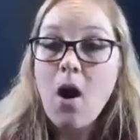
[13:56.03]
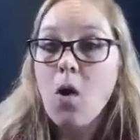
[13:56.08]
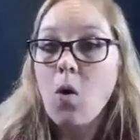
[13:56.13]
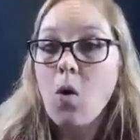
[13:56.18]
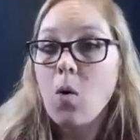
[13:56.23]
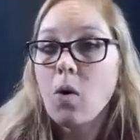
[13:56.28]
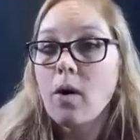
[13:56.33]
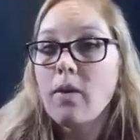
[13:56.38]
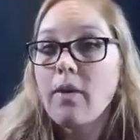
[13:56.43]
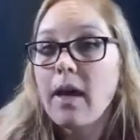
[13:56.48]

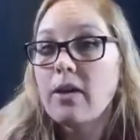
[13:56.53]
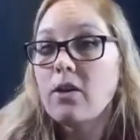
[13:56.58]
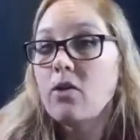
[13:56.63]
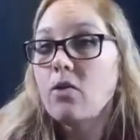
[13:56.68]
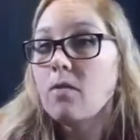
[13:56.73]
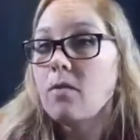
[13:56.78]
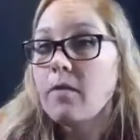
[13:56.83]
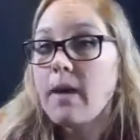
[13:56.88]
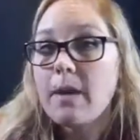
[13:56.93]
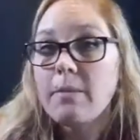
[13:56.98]
or that new
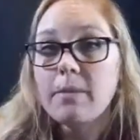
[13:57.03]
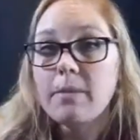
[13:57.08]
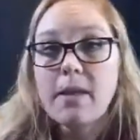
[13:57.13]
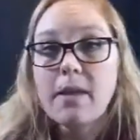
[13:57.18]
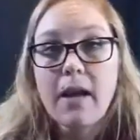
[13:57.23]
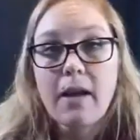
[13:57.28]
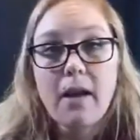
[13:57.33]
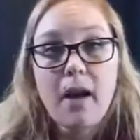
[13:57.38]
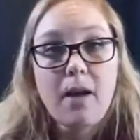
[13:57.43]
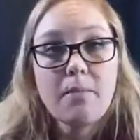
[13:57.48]
family
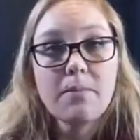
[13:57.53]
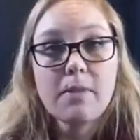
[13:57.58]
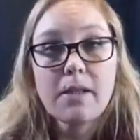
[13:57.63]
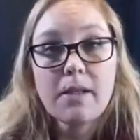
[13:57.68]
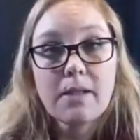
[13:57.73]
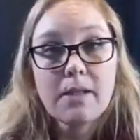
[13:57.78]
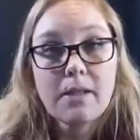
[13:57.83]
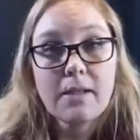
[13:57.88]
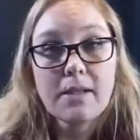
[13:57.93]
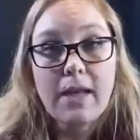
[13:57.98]
that comes
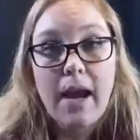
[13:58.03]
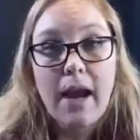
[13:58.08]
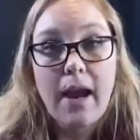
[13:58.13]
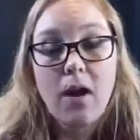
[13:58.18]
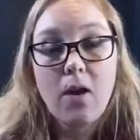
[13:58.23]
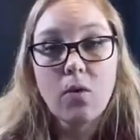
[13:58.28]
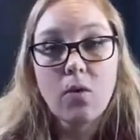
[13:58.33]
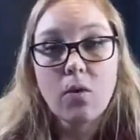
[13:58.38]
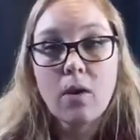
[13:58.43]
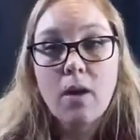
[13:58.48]
into
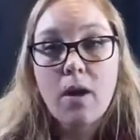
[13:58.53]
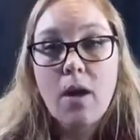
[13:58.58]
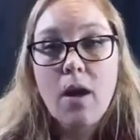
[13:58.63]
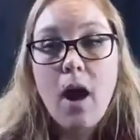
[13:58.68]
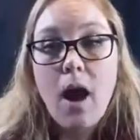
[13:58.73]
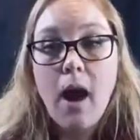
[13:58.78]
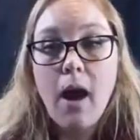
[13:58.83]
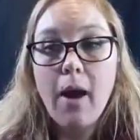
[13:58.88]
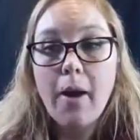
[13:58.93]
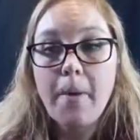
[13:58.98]
town,
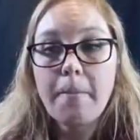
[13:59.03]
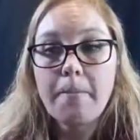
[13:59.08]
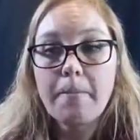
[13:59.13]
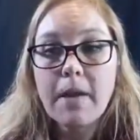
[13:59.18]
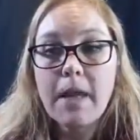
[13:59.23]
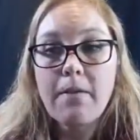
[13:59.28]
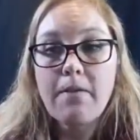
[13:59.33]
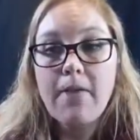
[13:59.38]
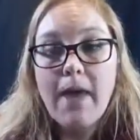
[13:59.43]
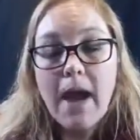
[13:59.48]

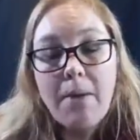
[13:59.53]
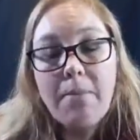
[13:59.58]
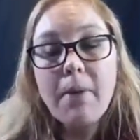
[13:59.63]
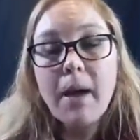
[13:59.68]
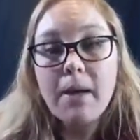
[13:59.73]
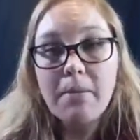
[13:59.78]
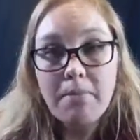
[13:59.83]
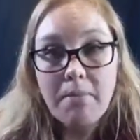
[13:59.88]
if that might